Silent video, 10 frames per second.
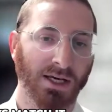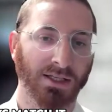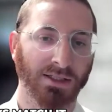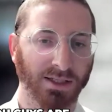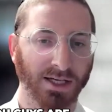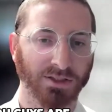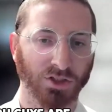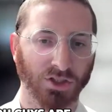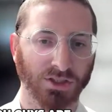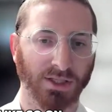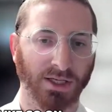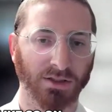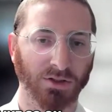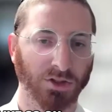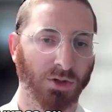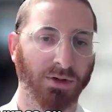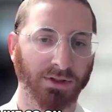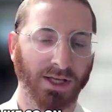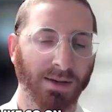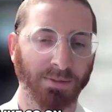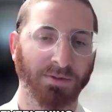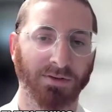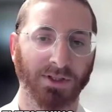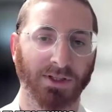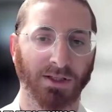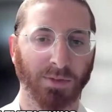And you guys are just like so on top of everything.